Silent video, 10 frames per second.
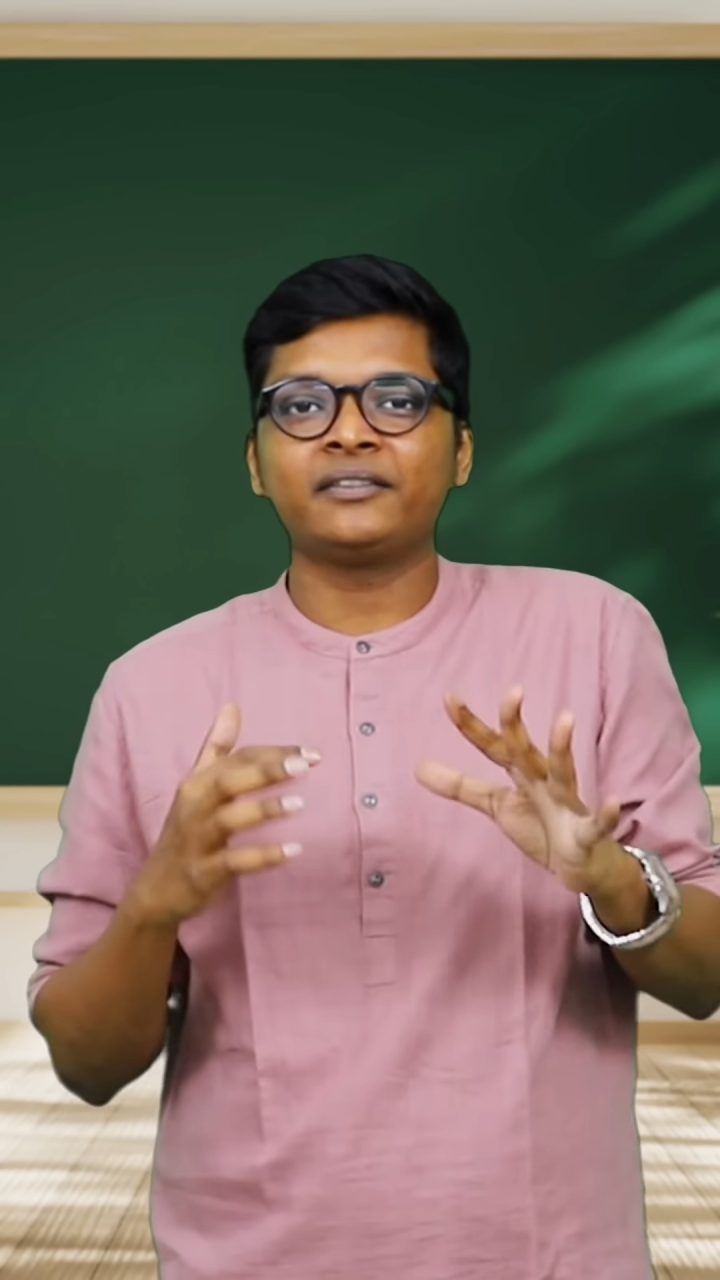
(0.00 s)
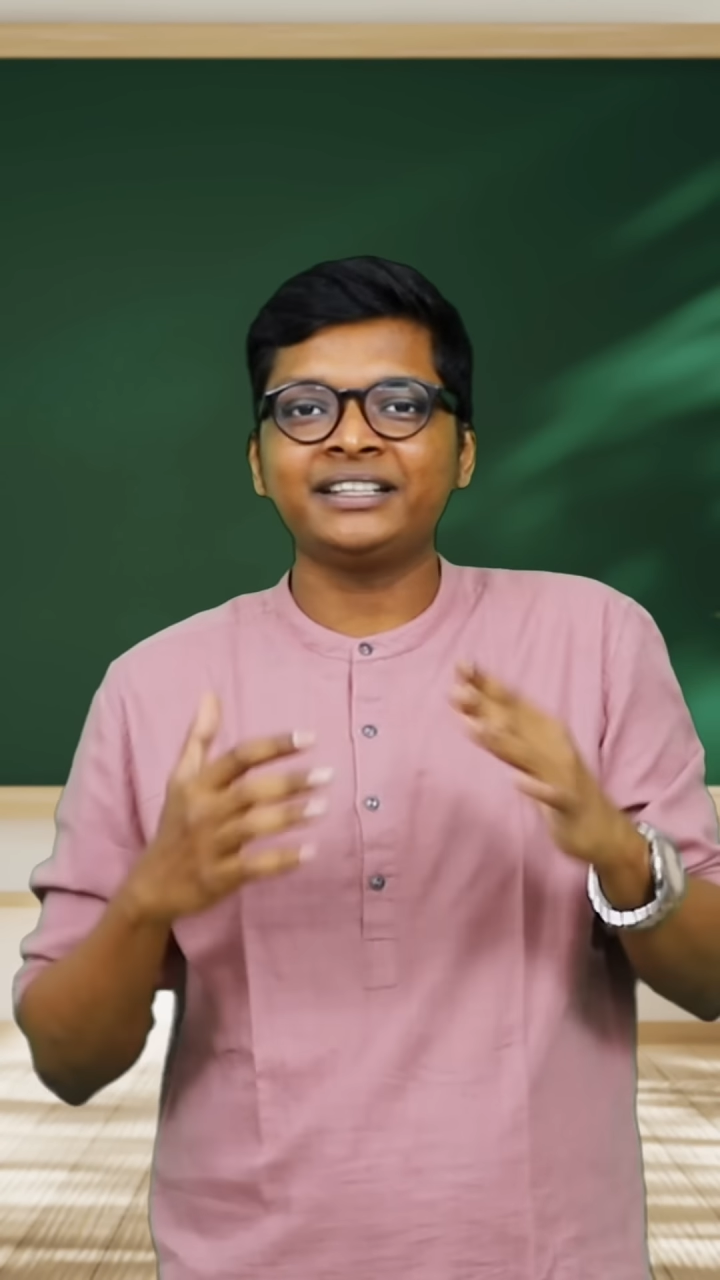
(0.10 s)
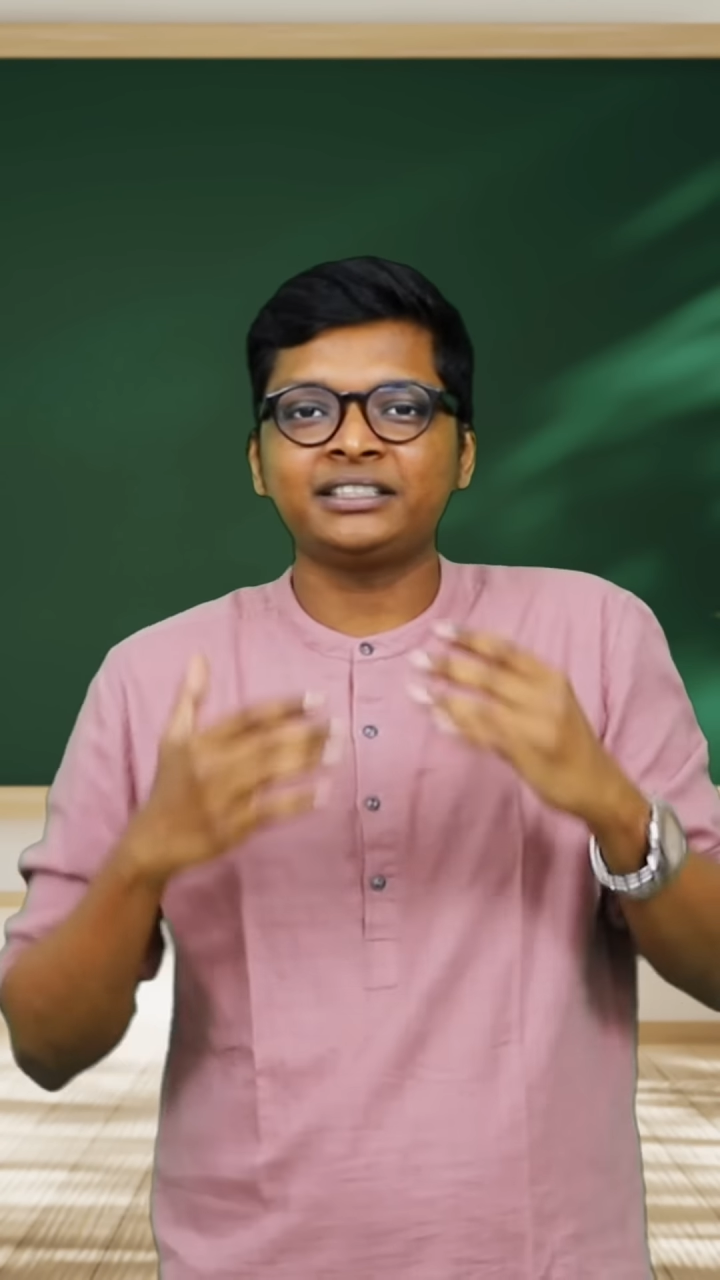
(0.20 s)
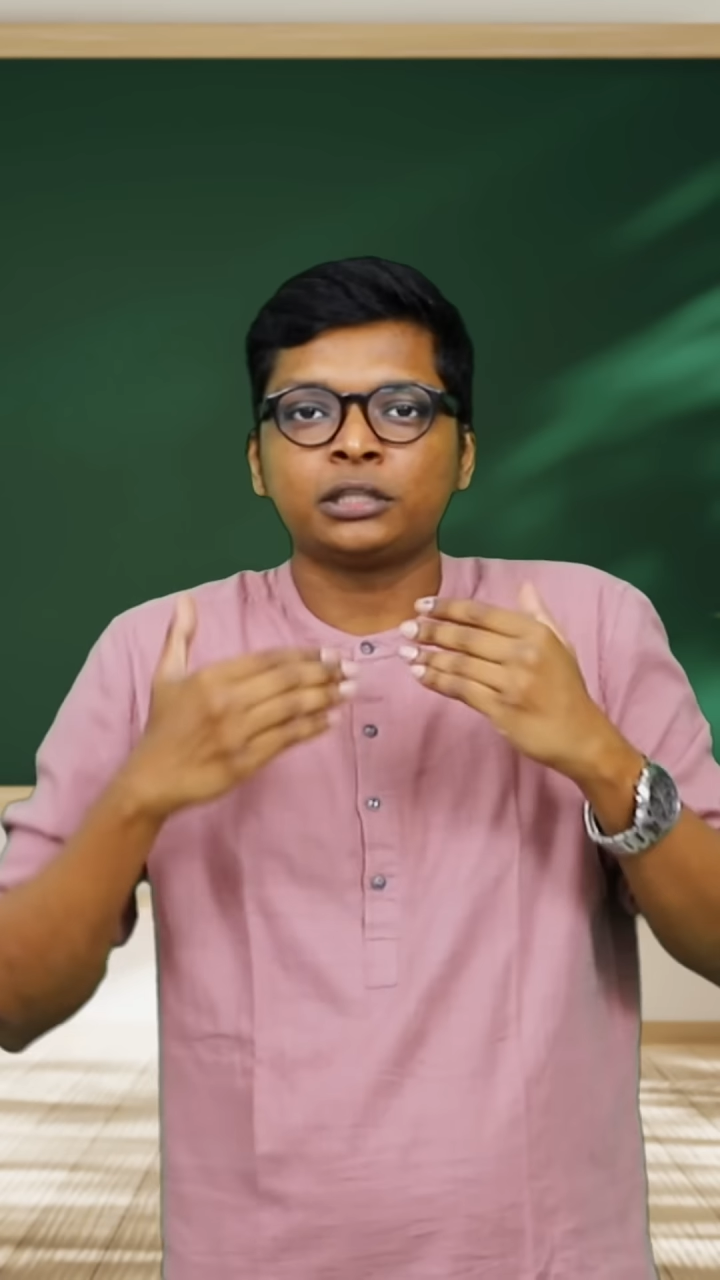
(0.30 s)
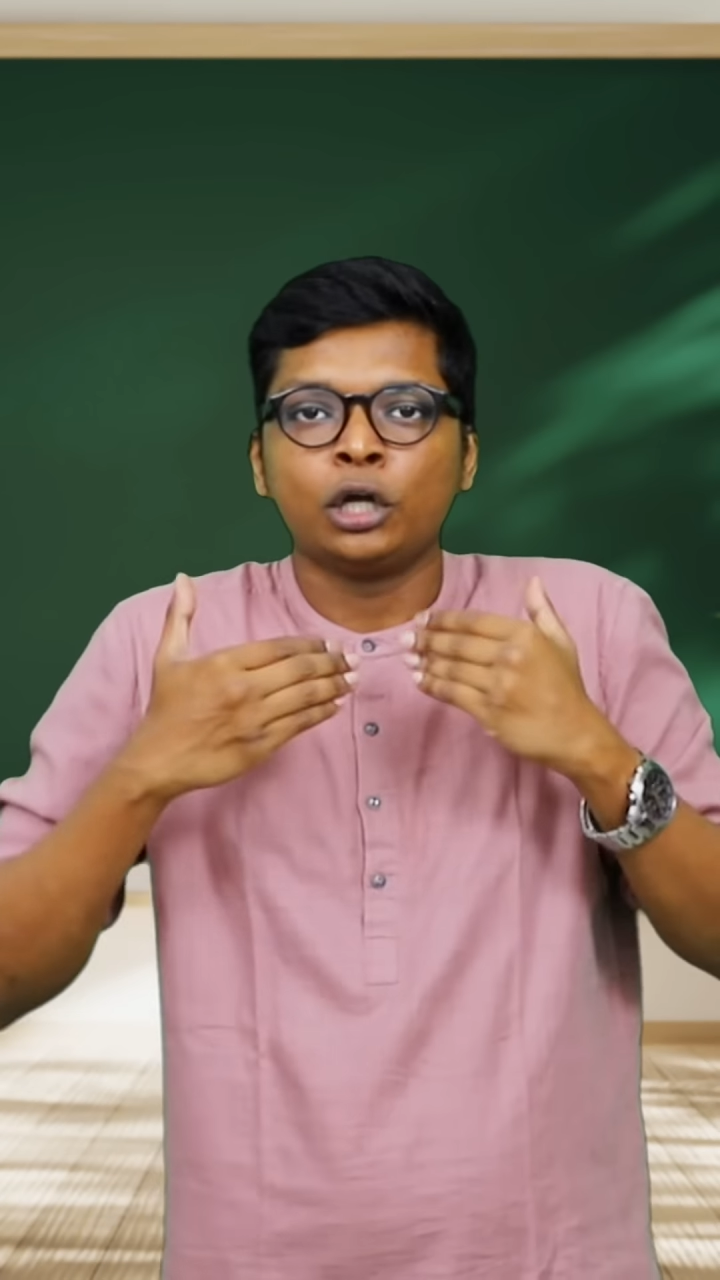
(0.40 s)

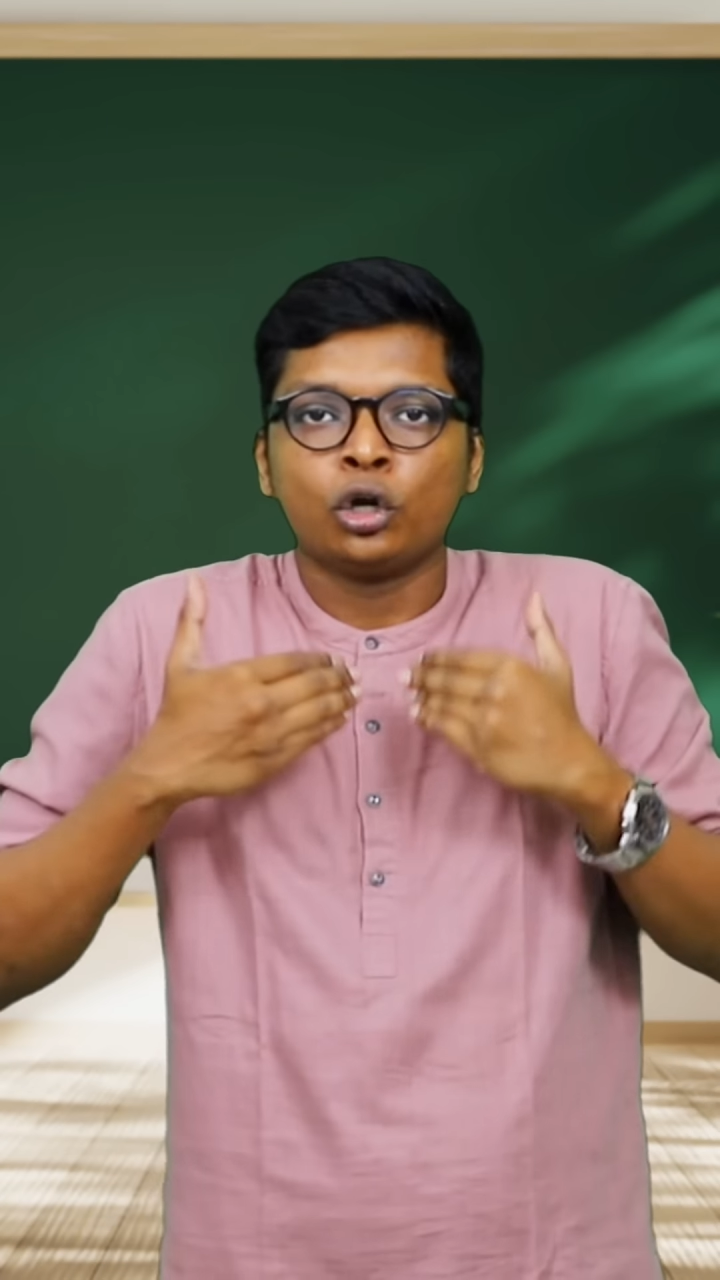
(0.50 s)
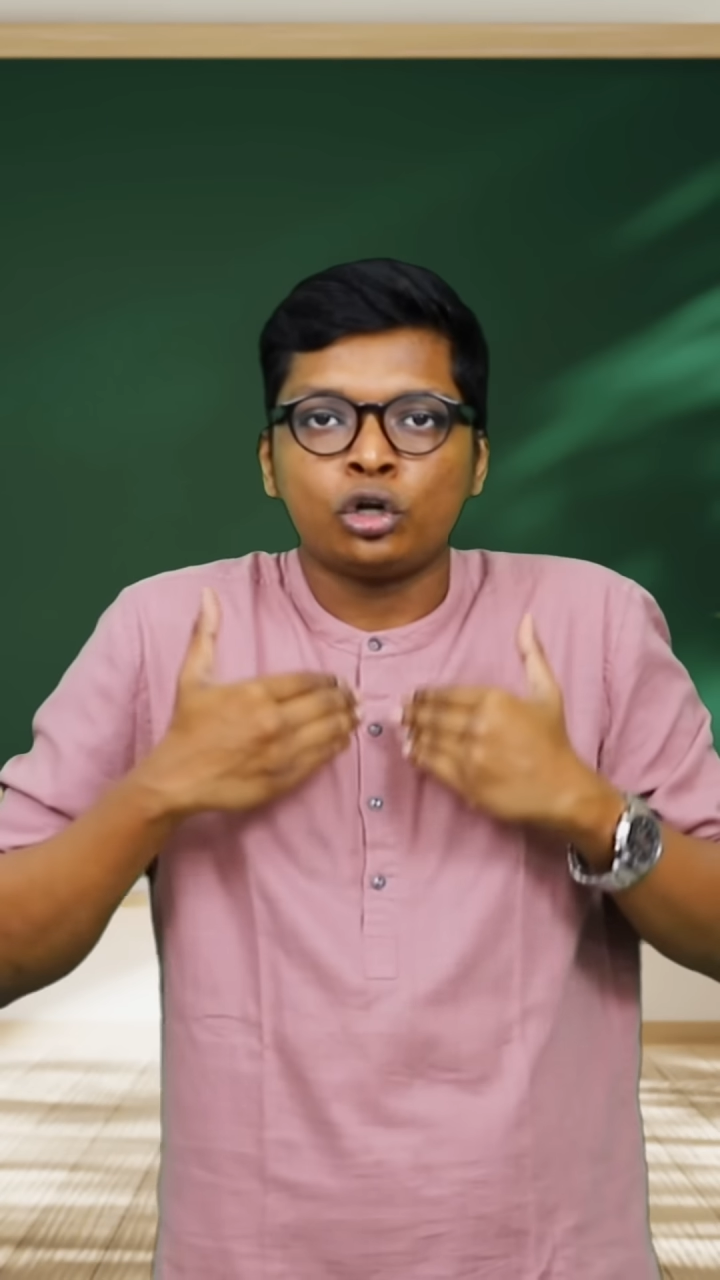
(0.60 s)
events